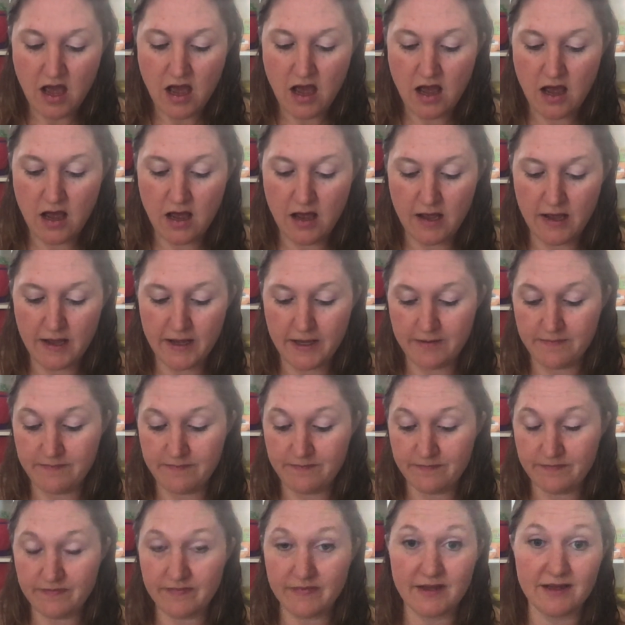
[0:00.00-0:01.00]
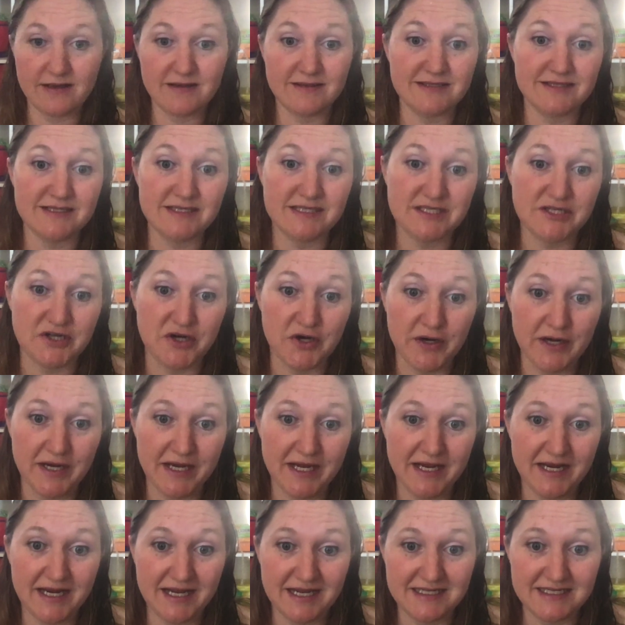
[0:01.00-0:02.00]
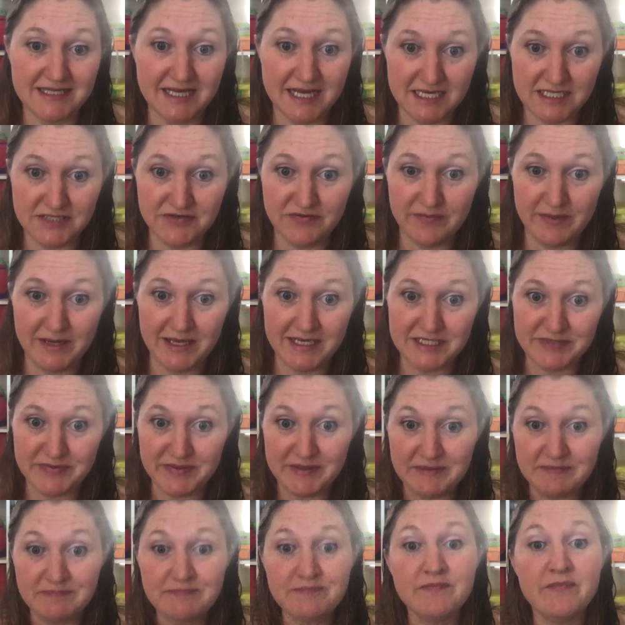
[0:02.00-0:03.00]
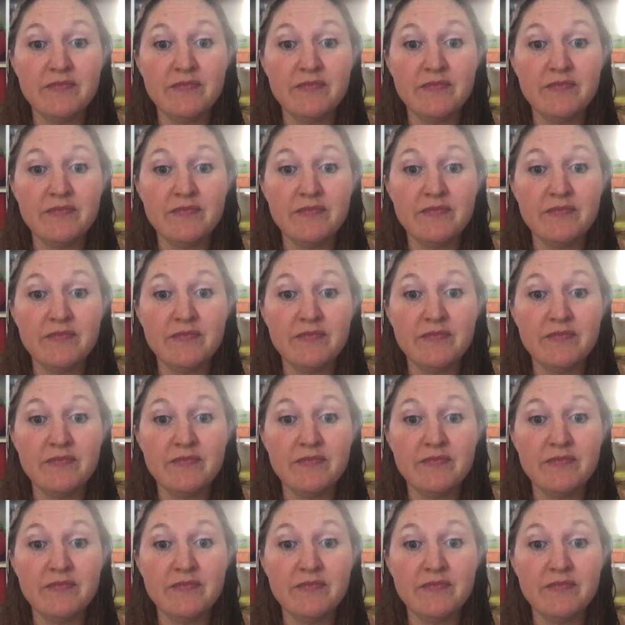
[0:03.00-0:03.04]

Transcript: Um, sorry, getting a text from my husband.